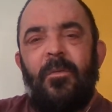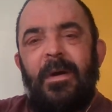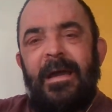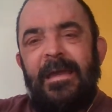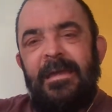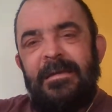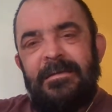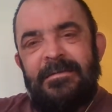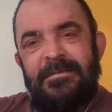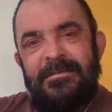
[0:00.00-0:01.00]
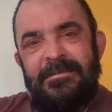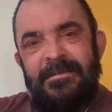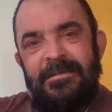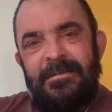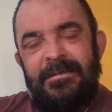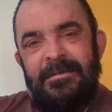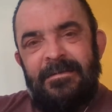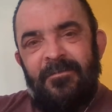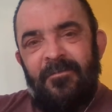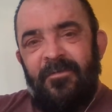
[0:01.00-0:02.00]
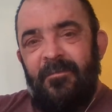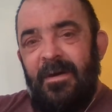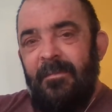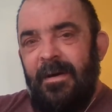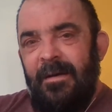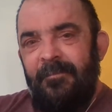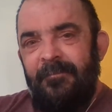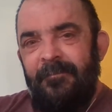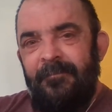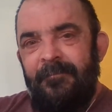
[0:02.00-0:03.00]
away from my mum